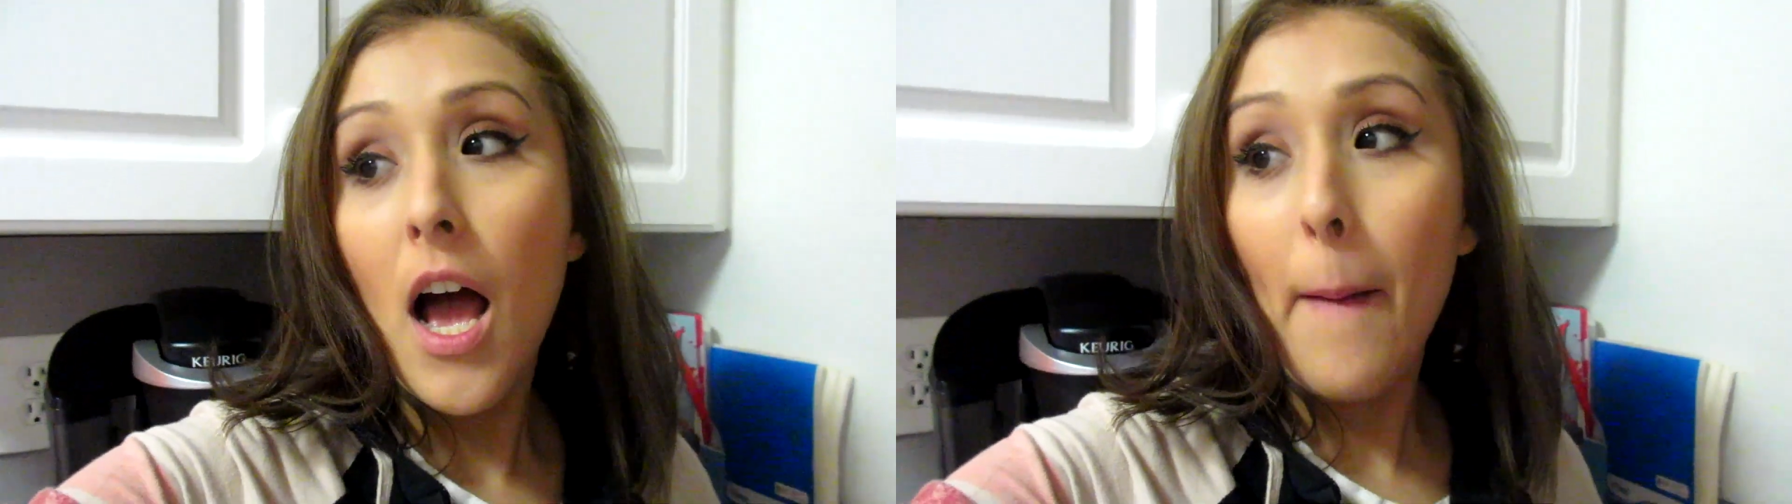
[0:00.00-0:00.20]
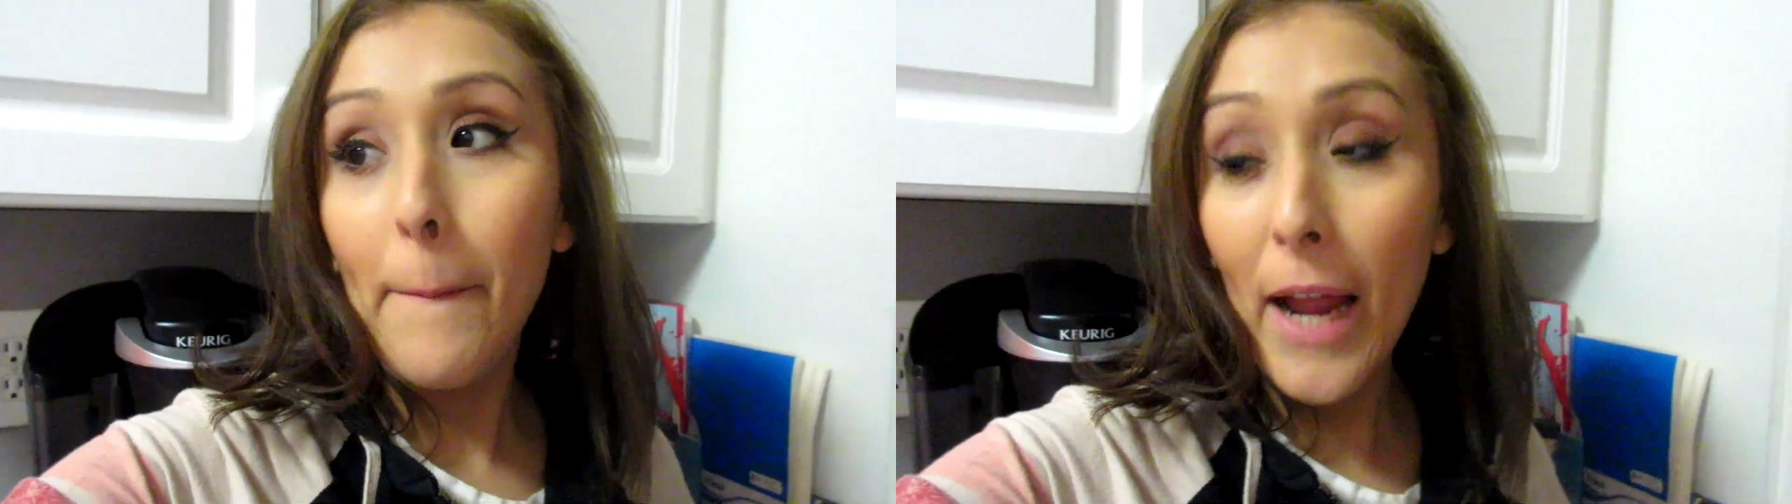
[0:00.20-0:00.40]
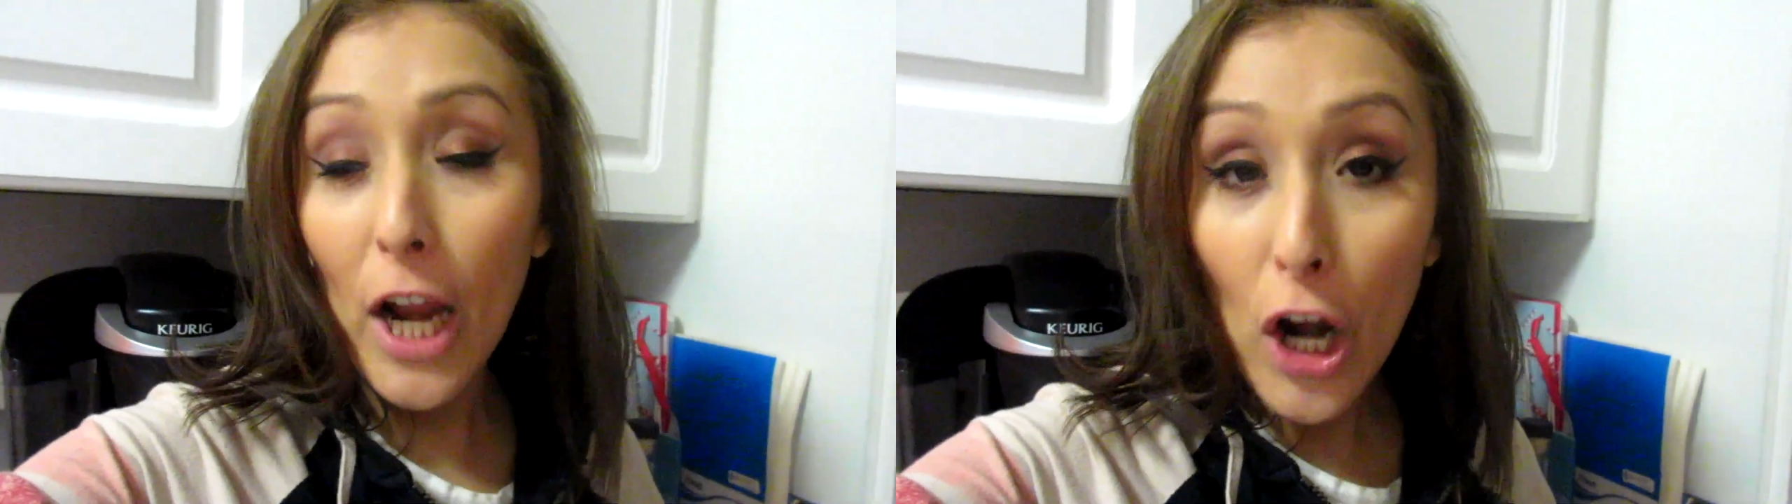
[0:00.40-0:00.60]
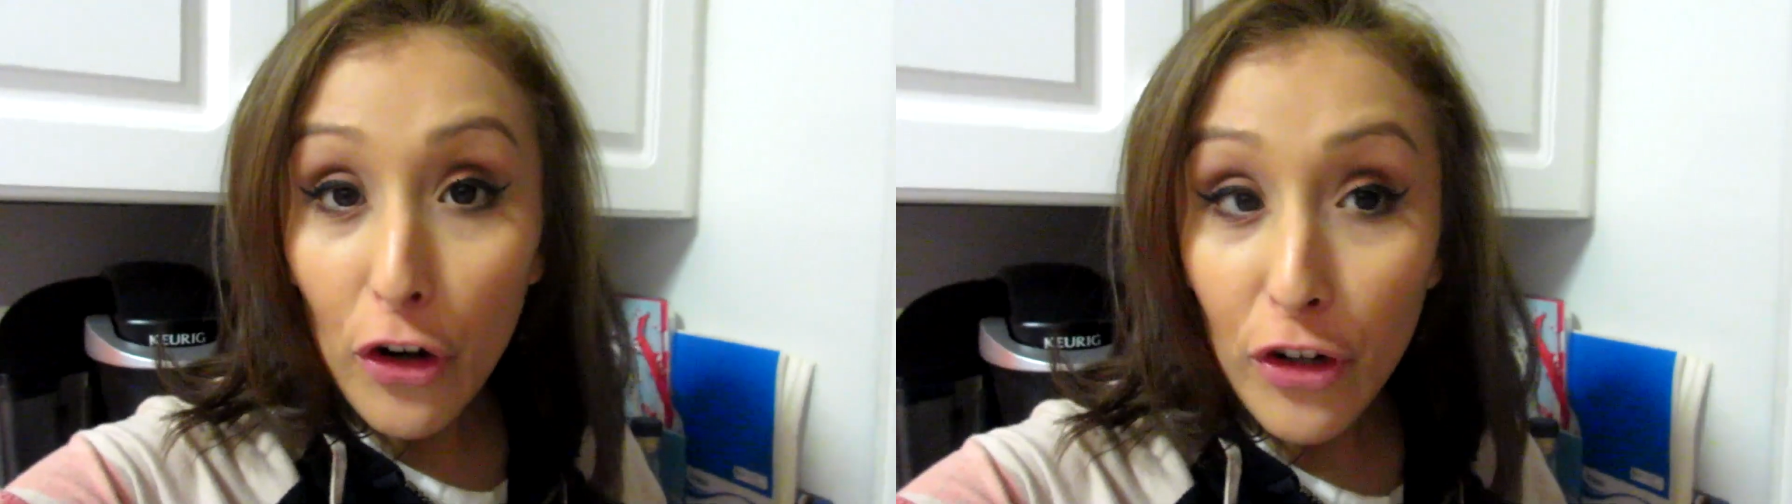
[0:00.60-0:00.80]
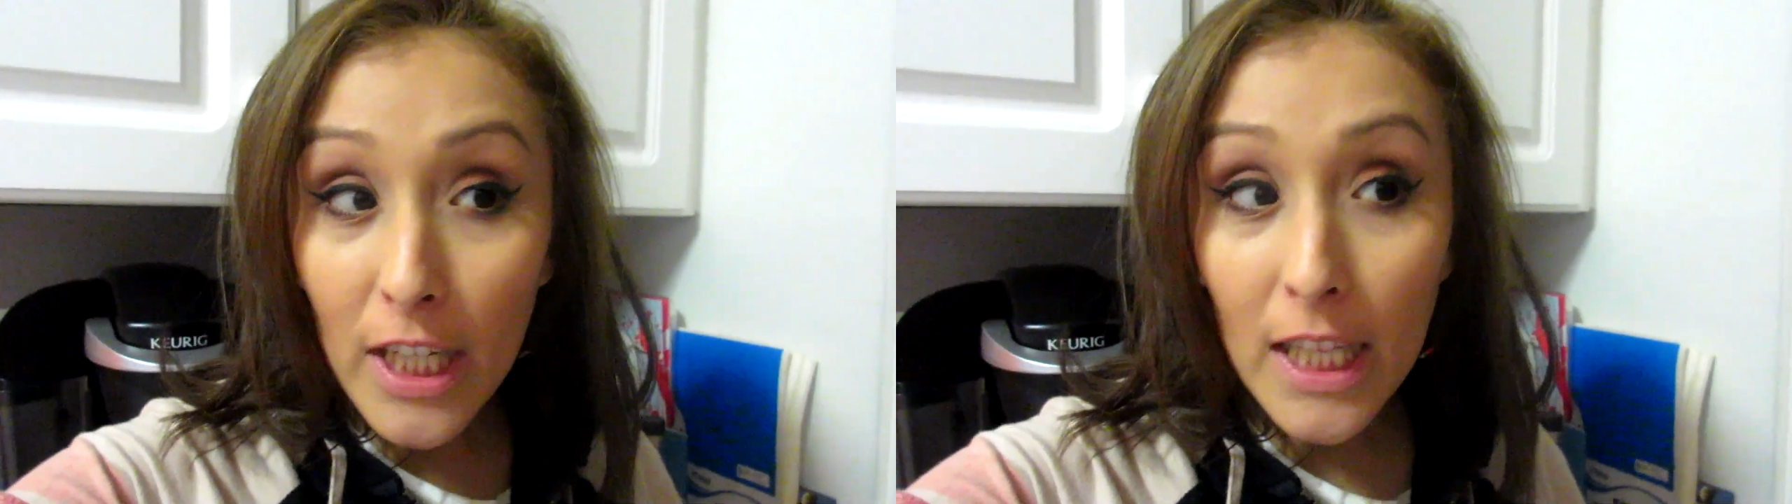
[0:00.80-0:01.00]

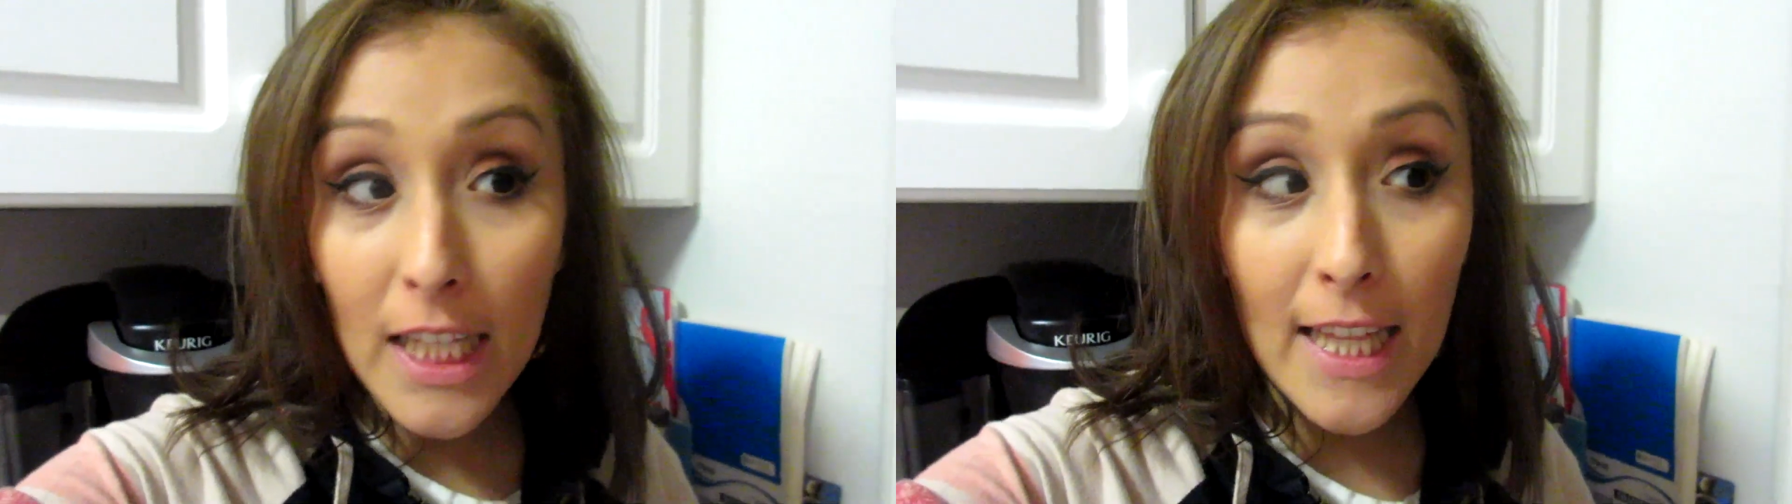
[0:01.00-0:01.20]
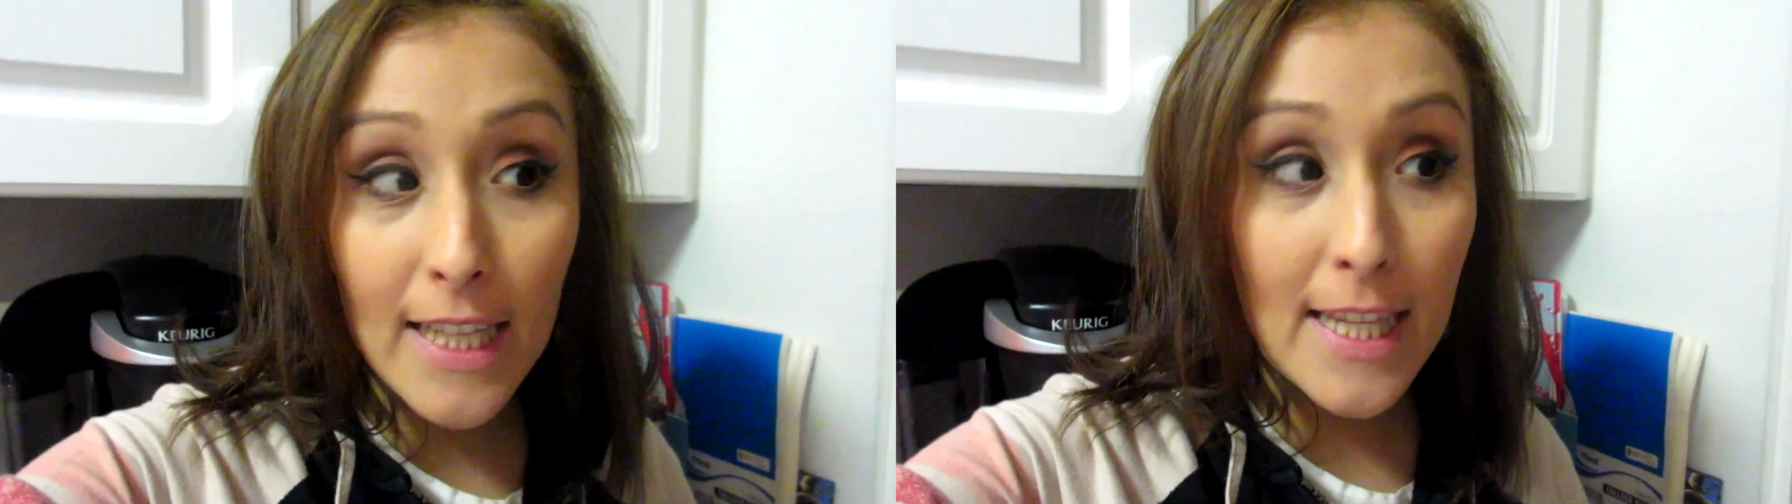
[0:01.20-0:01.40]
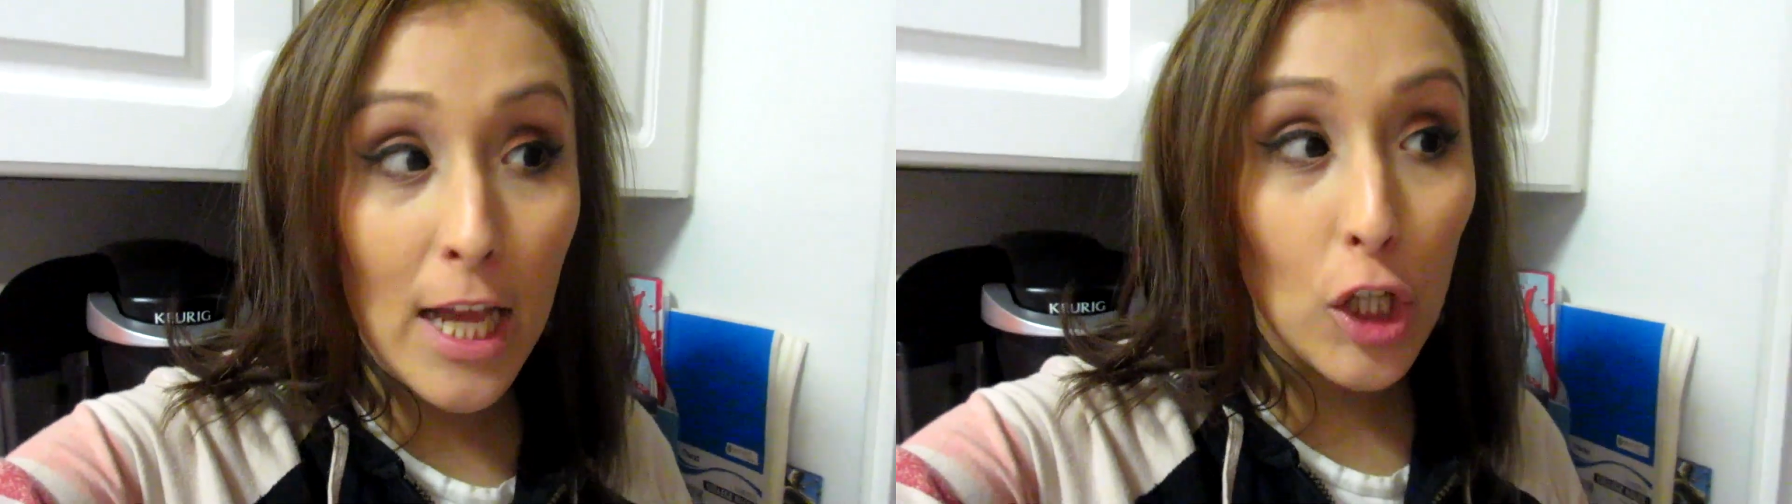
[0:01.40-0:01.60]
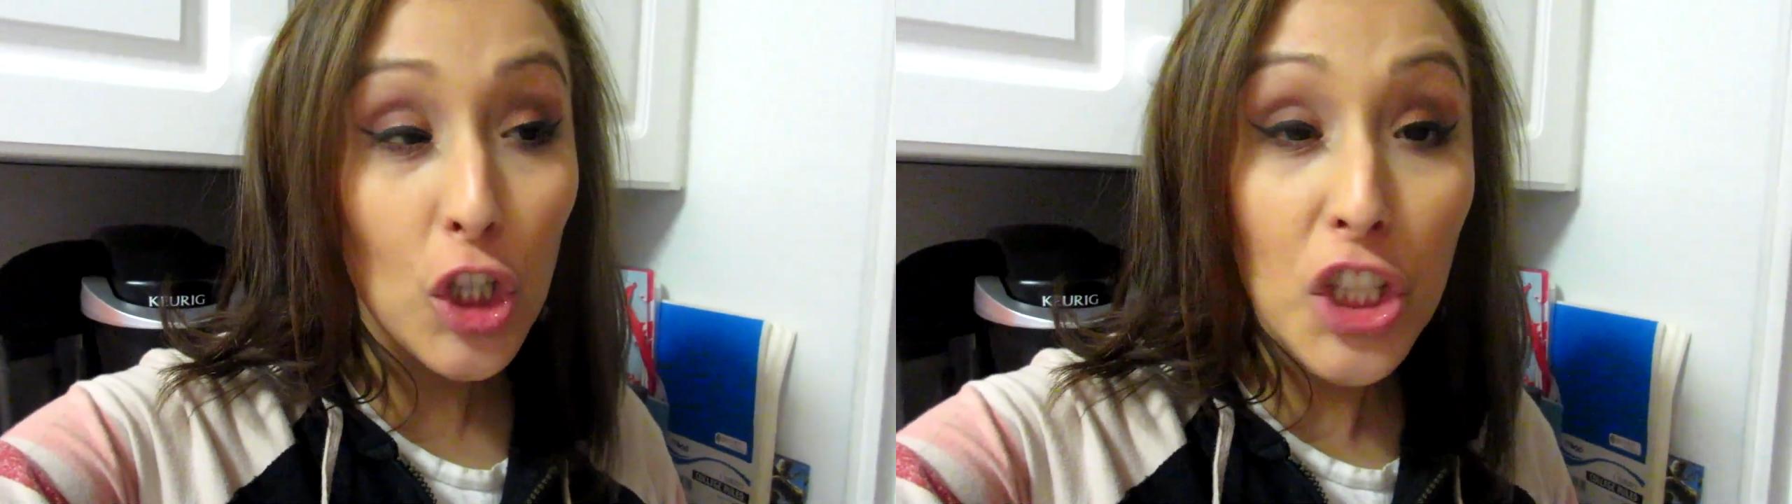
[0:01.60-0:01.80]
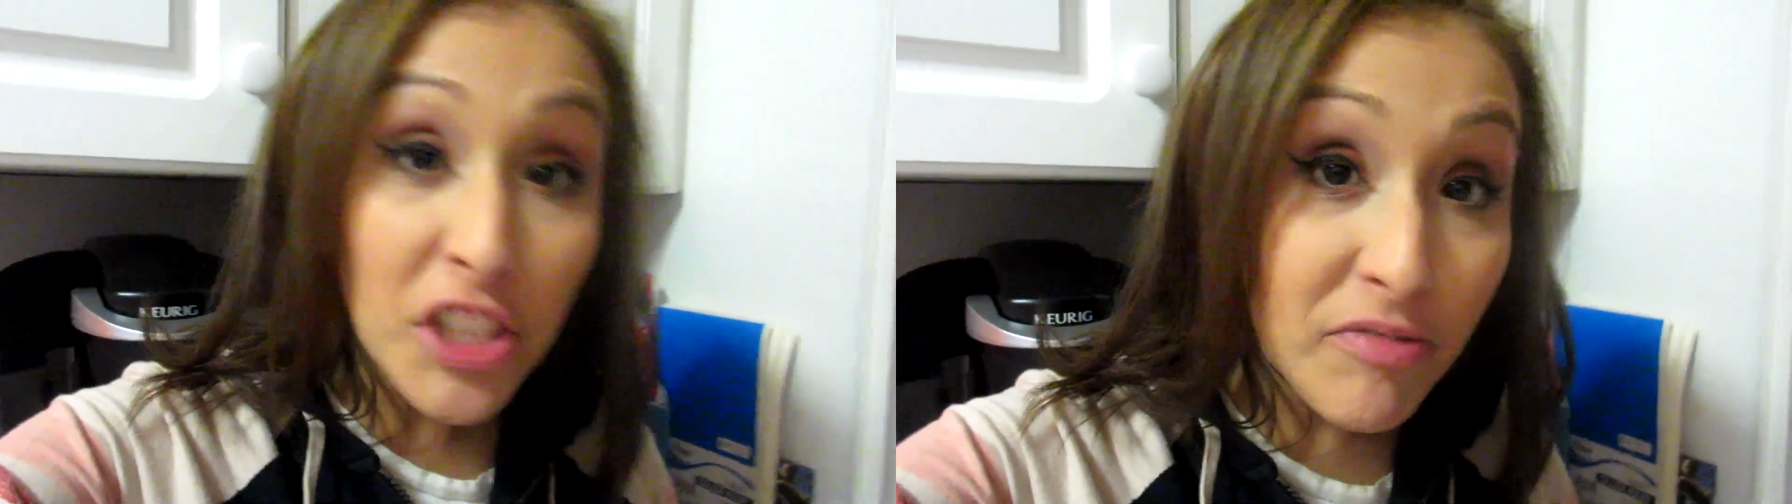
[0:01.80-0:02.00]
Apparently that's not
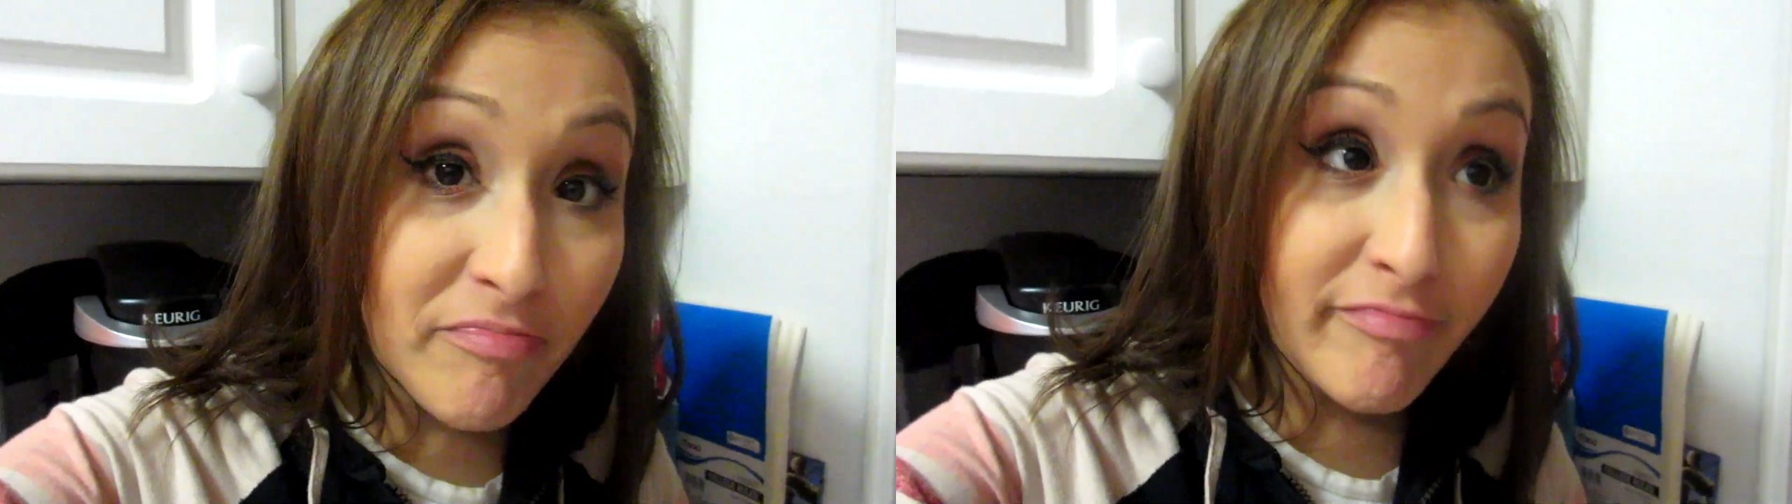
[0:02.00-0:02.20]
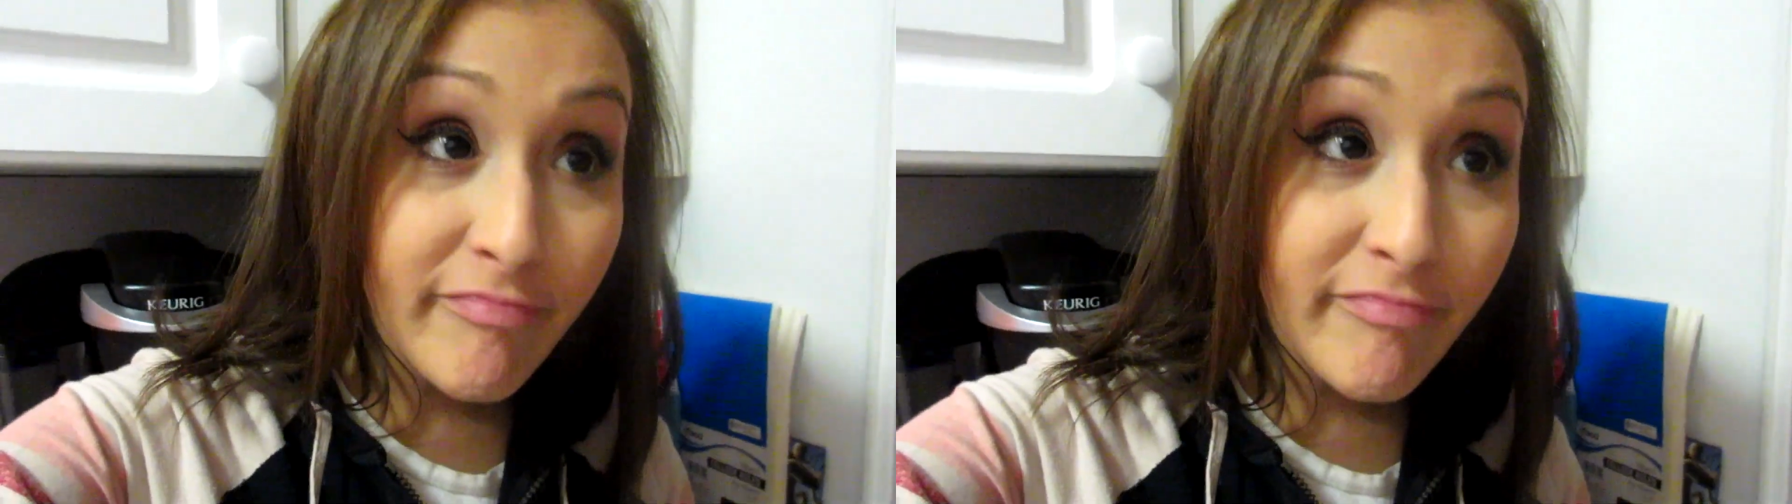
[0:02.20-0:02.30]
good.